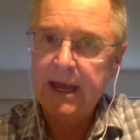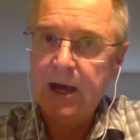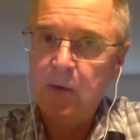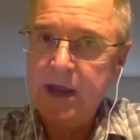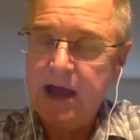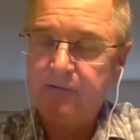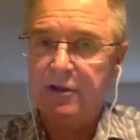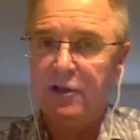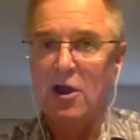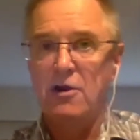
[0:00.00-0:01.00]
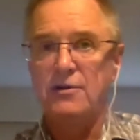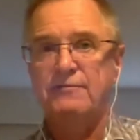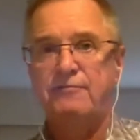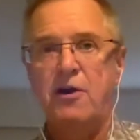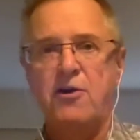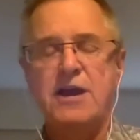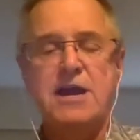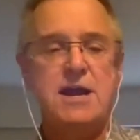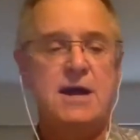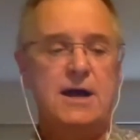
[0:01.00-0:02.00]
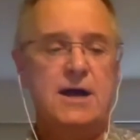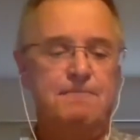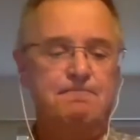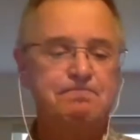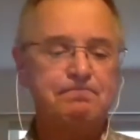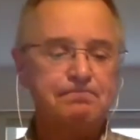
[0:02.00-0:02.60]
Uh, we have a large, very um,